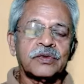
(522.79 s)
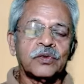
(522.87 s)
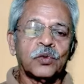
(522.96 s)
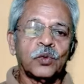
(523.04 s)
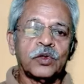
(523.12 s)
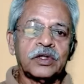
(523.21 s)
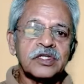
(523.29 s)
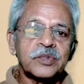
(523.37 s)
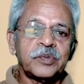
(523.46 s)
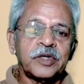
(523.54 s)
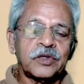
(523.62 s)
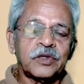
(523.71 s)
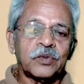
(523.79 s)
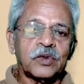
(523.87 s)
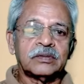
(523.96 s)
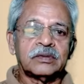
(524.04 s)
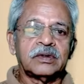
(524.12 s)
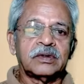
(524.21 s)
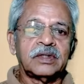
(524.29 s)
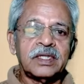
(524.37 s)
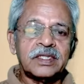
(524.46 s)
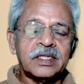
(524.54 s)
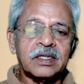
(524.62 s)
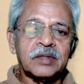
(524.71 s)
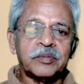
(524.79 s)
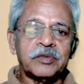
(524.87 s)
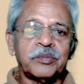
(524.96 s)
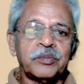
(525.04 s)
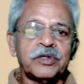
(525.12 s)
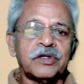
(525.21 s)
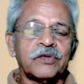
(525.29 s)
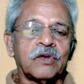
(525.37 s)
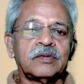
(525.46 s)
with this B12. They take up the B12.